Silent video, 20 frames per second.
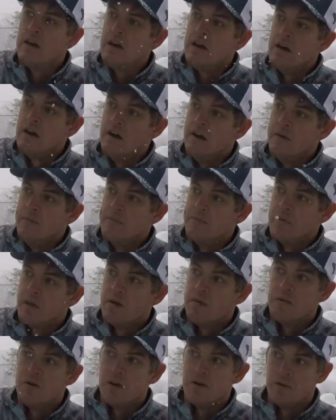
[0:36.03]
I've
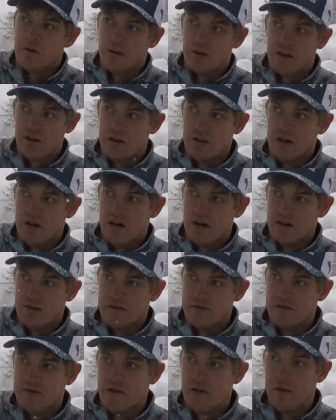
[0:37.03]
been able to get a lot
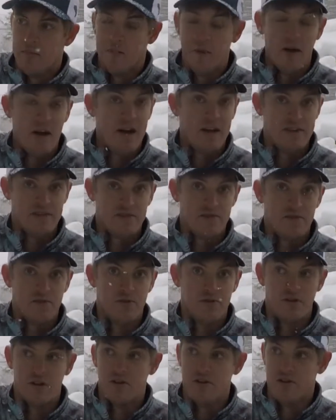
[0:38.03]
of bass
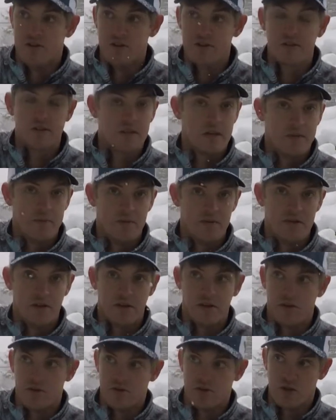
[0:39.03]
on this
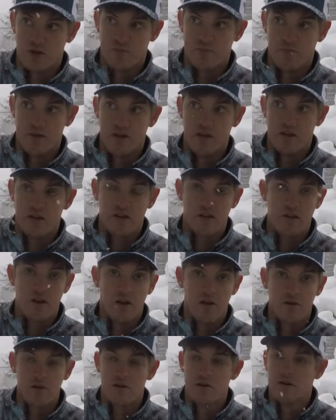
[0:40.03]
particular jerkbait in
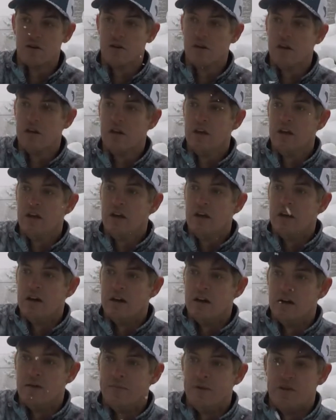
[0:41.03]
color.
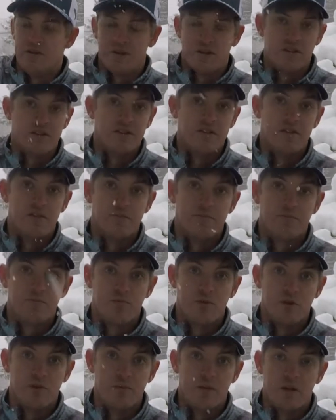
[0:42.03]
As you can see, it's
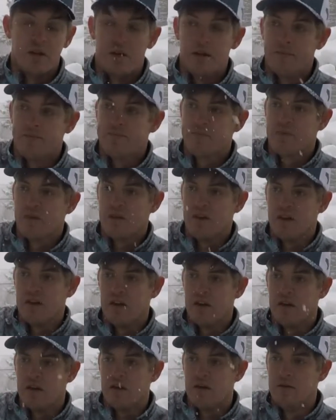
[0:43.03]
pretty beat up,
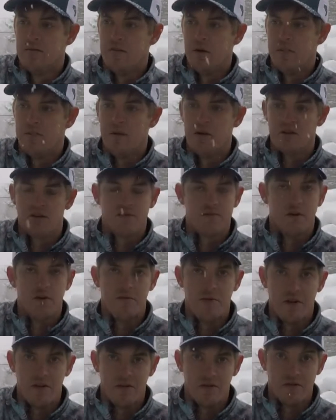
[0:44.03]
and my best
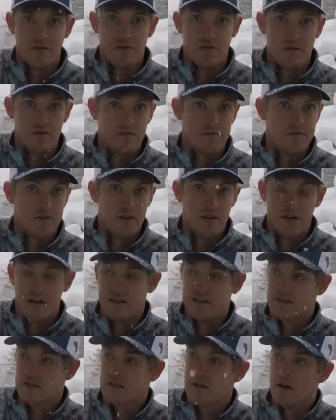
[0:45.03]
smallmouth of the year
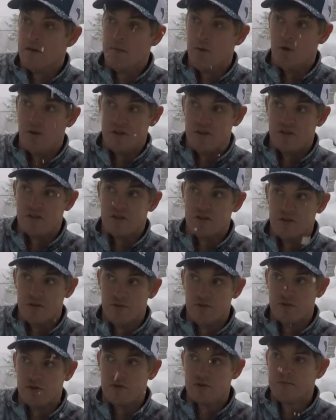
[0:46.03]
has come on this
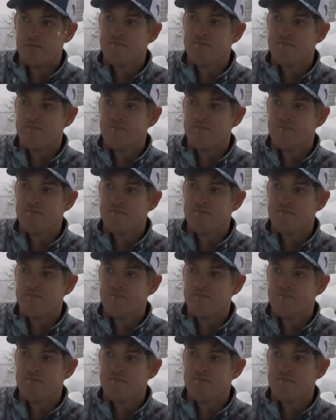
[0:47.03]
lure.